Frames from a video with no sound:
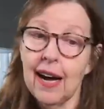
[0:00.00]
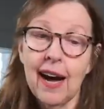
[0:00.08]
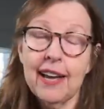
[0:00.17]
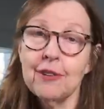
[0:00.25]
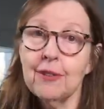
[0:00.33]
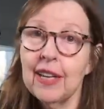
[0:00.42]

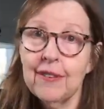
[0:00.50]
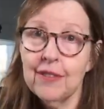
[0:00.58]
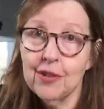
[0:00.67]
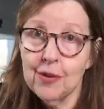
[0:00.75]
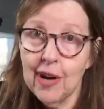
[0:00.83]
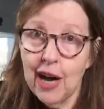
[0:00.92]
I don't
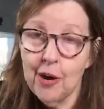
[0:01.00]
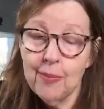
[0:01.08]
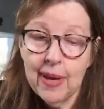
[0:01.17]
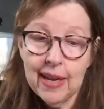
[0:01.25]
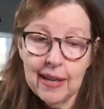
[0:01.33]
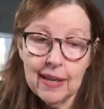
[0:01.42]
even know how
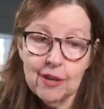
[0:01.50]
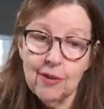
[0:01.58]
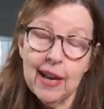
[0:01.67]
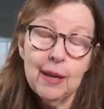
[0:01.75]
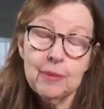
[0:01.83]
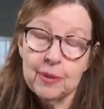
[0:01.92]
many
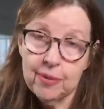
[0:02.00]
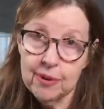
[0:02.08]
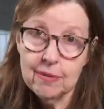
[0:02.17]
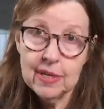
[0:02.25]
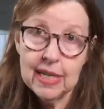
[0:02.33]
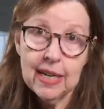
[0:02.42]
grams
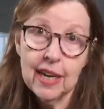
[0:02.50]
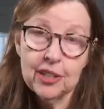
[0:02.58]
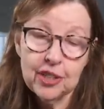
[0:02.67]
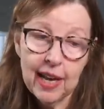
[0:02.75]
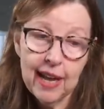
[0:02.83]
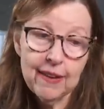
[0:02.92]
protein I
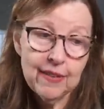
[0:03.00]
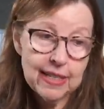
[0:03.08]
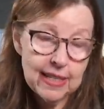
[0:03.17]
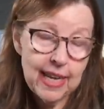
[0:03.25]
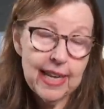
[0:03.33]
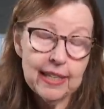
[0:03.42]
should have in
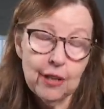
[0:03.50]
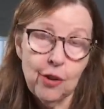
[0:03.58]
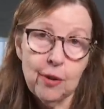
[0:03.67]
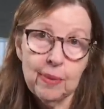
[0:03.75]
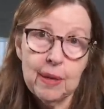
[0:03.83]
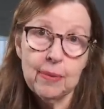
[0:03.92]
a day. And a
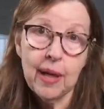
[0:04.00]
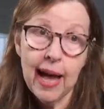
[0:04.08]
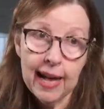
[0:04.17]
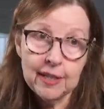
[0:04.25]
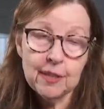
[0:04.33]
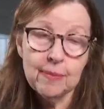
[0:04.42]
lot of people
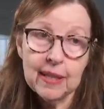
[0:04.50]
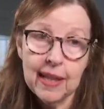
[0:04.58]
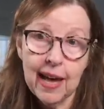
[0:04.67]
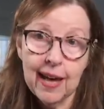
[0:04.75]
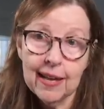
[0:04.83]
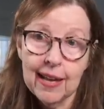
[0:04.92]
ask me
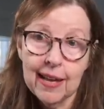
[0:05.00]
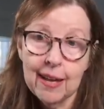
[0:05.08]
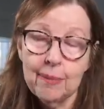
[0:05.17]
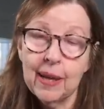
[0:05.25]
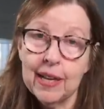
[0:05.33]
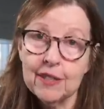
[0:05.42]
that
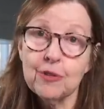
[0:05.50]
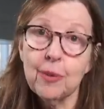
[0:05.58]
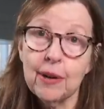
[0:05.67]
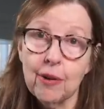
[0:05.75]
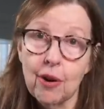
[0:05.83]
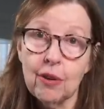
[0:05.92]
because
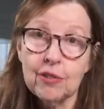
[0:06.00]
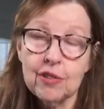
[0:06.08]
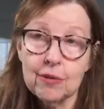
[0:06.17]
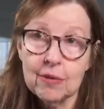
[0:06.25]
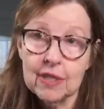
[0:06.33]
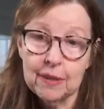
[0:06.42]
we are all
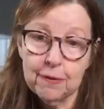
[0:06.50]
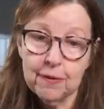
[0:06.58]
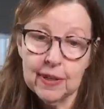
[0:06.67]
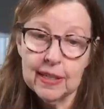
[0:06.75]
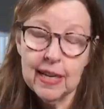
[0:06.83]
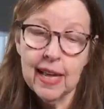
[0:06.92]
so
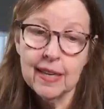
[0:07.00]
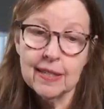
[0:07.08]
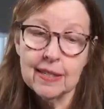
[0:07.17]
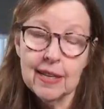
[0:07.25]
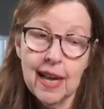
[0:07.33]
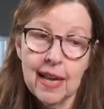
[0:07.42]
different.
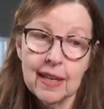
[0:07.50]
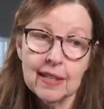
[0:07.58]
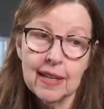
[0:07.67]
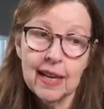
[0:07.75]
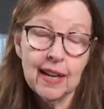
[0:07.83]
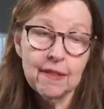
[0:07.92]
And
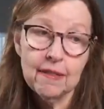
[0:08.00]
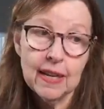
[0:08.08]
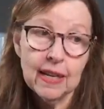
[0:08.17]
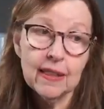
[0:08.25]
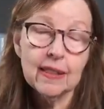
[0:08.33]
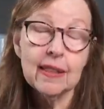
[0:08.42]
and and I
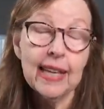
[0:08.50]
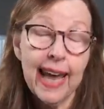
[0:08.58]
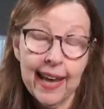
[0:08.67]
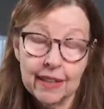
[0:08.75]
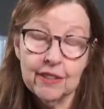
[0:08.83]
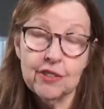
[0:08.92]
think the
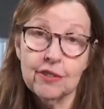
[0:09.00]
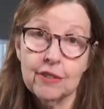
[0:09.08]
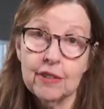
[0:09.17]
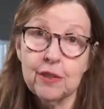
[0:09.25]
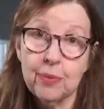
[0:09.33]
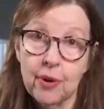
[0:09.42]

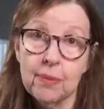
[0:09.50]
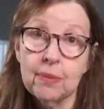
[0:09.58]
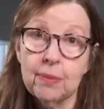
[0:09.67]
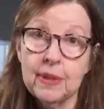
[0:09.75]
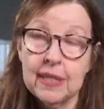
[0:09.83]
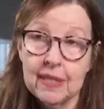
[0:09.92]
answer is
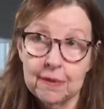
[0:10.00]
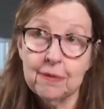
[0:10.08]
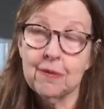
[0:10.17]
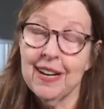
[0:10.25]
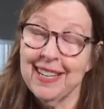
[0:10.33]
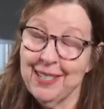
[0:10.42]
probably
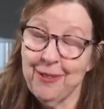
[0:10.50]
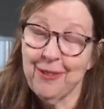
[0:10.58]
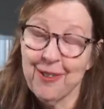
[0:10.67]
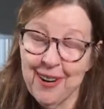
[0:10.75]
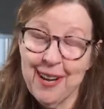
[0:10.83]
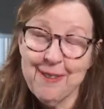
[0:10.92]
different
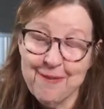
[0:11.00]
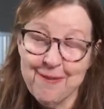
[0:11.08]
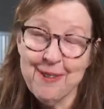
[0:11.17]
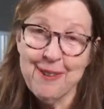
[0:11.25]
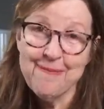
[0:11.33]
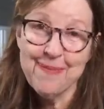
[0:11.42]
for
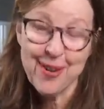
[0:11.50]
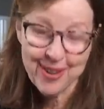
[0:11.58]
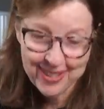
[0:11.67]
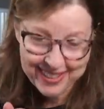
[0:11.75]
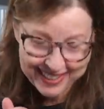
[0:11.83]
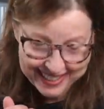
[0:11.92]
every
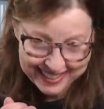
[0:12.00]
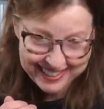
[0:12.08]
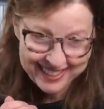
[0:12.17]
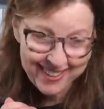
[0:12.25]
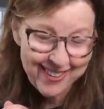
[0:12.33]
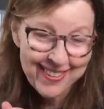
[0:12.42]
person.
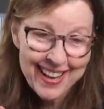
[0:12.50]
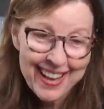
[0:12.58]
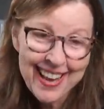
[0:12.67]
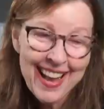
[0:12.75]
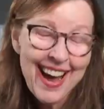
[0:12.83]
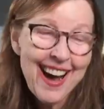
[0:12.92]
So
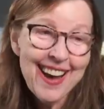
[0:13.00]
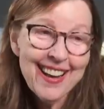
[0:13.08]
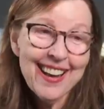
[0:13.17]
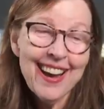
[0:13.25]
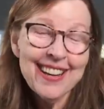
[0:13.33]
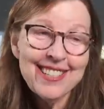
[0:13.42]

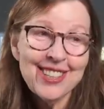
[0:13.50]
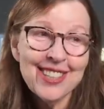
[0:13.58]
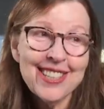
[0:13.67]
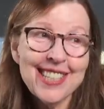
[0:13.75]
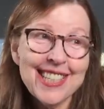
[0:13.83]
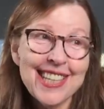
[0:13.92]
I I
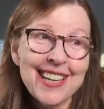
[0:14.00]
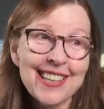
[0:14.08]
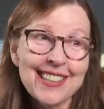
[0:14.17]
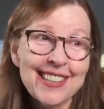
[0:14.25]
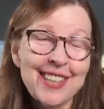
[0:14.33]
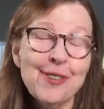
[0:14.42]
just
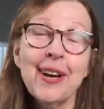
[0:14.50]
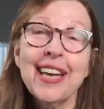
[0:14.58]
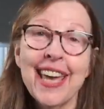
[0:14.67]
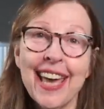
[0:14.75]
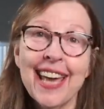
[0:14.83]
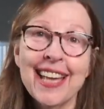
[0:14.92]
I you know I
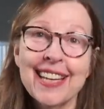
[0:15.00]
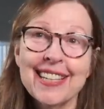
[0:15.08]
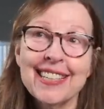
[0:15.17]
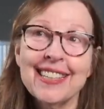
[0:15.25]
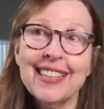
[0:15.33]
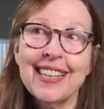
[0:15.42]

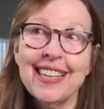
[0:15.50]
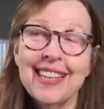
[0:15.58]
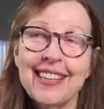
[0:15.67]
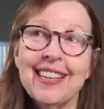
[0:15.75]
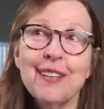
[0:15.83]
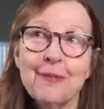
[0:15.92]
can't
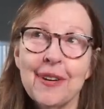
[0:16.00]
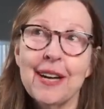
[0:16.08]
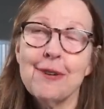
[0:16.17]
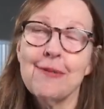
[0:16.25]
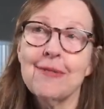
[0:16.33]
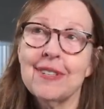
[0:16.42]
give
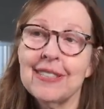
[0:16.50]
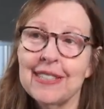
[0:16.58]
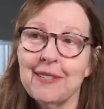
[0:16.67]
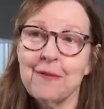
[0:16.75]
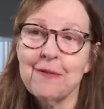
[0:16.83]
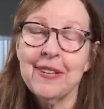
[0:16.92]
out
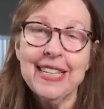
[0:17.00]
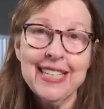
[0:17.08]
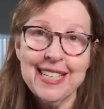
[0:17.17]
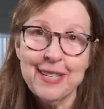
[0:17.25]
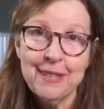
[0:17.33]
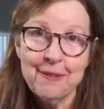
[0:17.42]

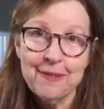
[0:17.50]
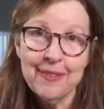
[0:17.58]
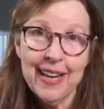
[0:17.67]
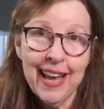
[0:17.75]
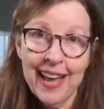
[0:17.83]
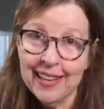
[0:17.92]
definitive
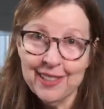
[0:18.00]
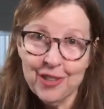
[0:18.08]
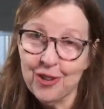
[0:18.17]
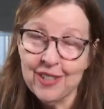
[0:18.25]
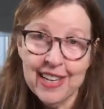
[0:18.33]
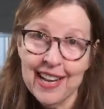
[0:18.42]

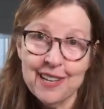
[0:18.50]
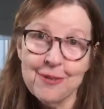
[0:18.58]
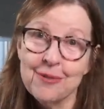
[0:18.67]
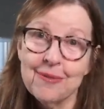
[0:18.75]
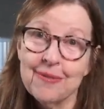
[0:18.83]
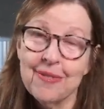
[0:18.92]
answers and I
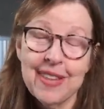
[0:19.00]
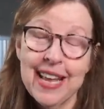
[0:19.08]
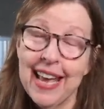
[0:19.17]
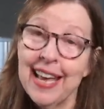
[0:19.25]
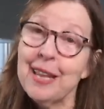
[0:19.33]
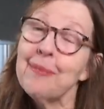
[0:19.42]
don't
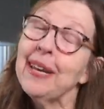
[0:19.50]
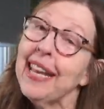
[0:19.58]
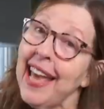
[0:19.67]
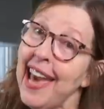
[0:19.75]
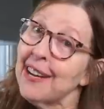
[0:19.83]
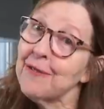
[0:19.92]
think anybody
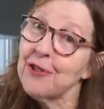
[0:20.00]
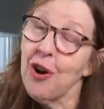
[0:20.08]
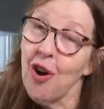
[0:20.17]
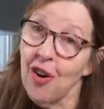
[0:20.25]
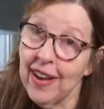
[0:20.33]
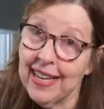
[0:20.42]
can if
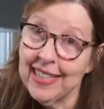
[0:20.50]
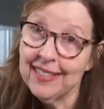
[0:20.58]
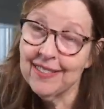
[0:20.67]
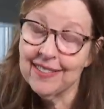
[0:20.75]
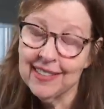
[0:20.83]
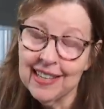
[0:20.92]
they're
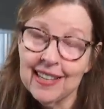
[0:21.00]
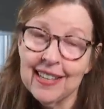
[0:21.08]
honest.